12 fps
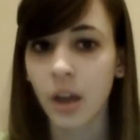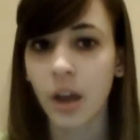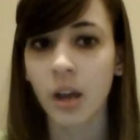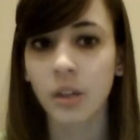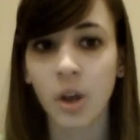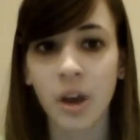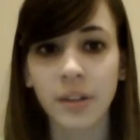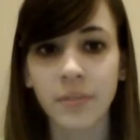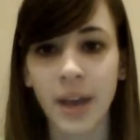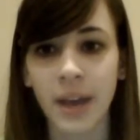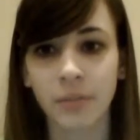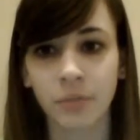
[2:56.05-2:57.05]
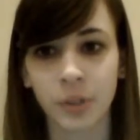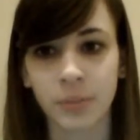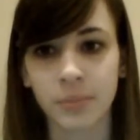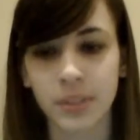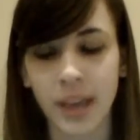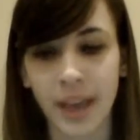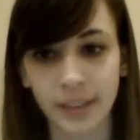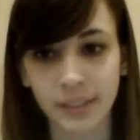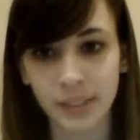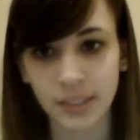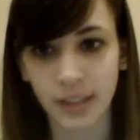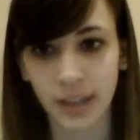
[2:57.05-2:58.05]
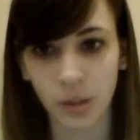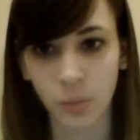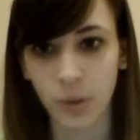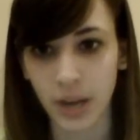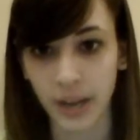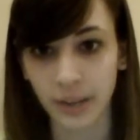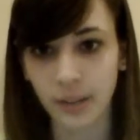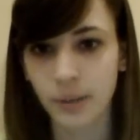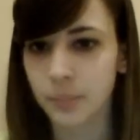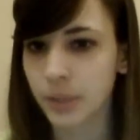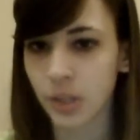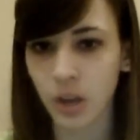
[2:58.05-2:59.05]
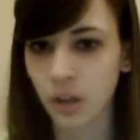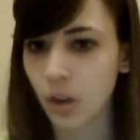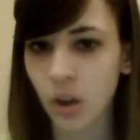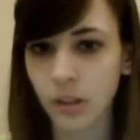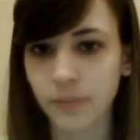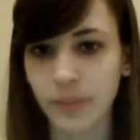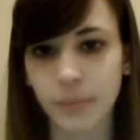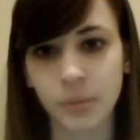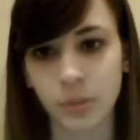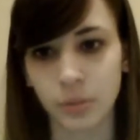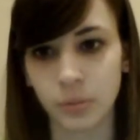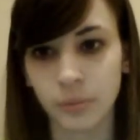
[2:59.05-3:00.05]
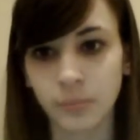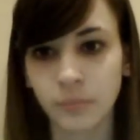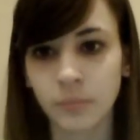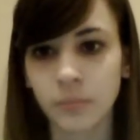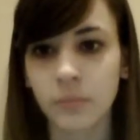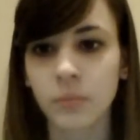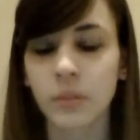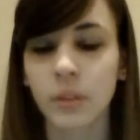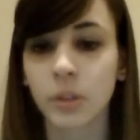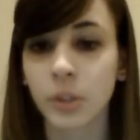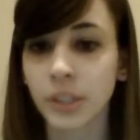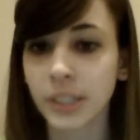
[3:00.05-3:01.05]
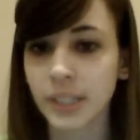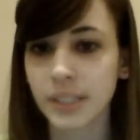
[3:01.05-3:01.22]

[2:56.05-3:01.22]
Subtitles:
A lot of adverbs end in ly, but not all of them do. Look at the